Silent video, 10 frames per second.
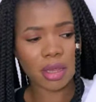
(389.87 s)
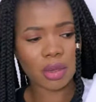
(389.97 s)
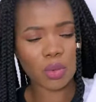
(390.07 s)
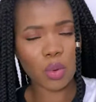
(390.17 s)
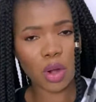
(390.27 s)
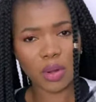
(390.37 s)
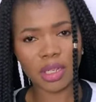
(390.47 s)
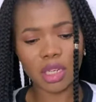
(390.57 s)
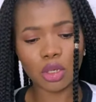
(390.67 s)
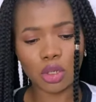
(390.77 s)
wore
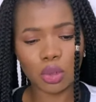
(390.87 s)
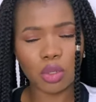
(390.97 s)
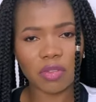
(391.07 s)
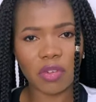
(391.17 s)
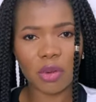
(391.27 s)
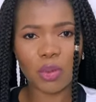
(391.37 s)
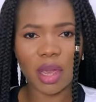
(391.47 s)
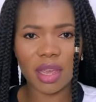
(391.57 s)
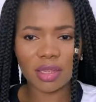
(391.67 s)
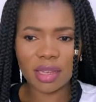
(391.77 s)
it in two different
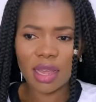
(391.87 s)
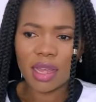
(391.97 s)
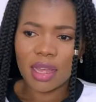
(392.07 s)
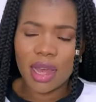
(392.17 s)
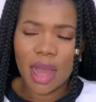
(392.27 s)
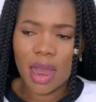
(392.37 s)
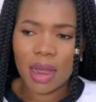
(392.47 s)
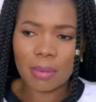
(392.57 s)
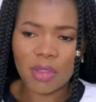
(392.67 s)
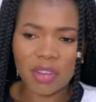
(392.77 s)
ways.
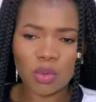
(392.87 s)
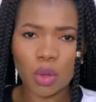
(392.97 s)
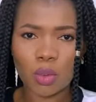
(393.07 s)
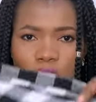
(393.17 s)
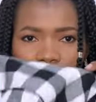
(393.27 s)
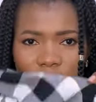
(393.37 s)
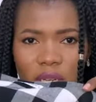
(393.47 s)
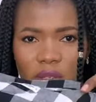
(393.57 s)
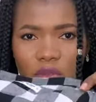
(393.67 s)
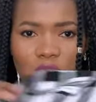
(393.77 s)
The first one was
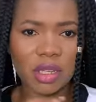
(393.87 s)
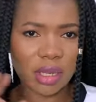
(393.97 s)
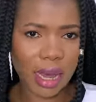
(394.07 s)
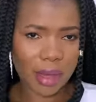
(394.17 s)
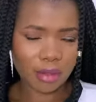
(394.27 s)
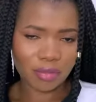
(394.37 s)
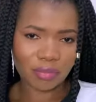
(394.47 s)
just freestyle,